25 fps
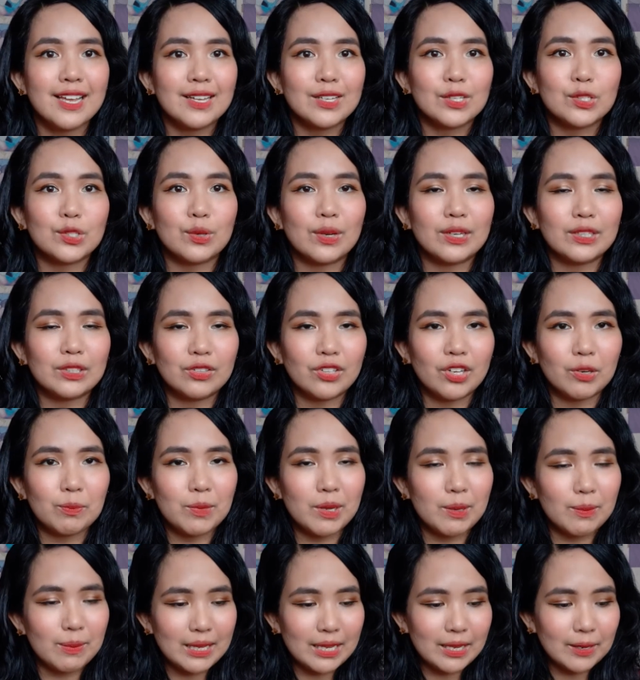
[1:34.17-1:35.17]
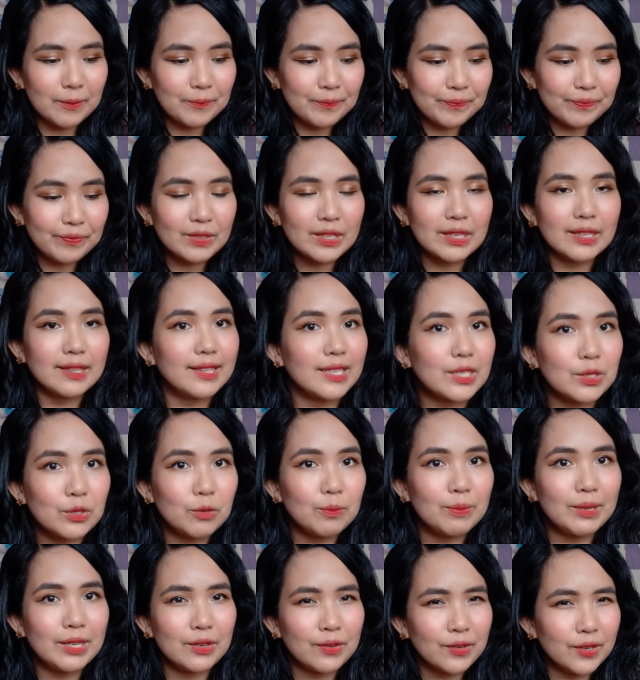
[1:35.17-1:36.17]
So I thought maybe this
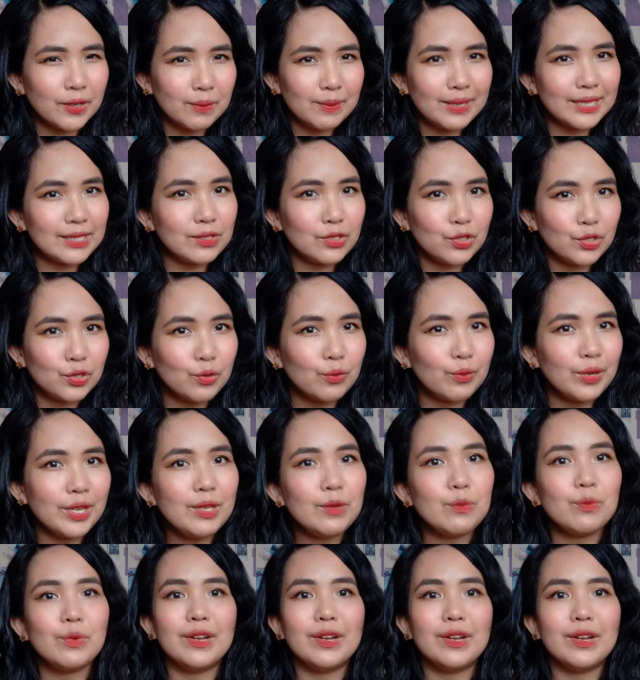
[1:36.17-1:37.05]
would be a good way to do it,